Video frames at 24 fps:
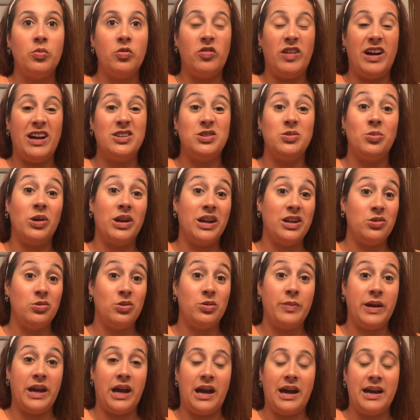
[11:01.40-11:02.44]
we'll move on to what I do
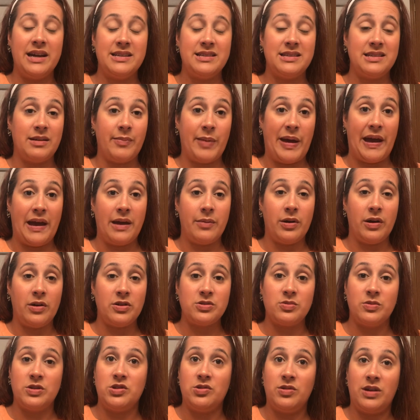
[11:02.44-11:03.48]
with my eyes and my
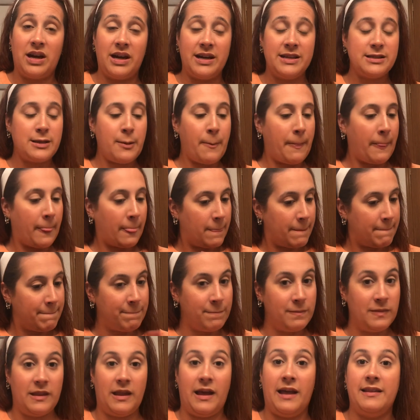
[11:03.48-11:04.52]
eyebrows, which you guys,
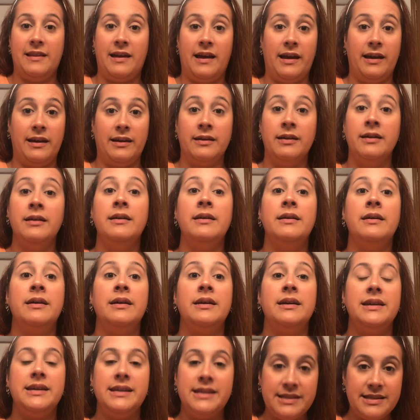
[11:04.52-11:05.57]
not lying,
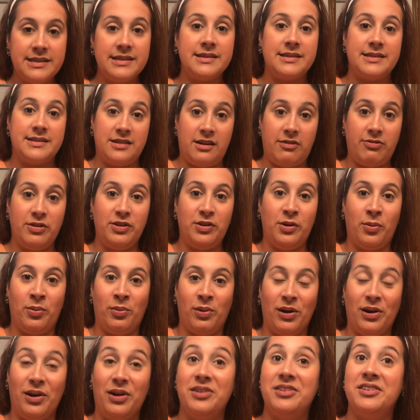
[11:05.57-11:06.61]
easiest stuff in the
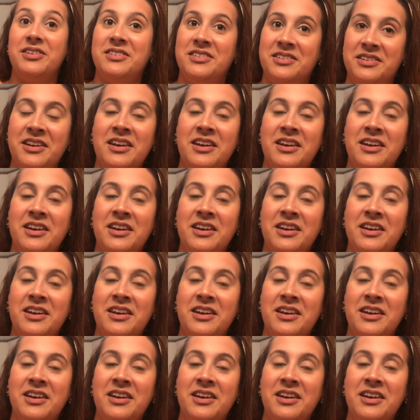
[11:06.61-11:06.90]
world.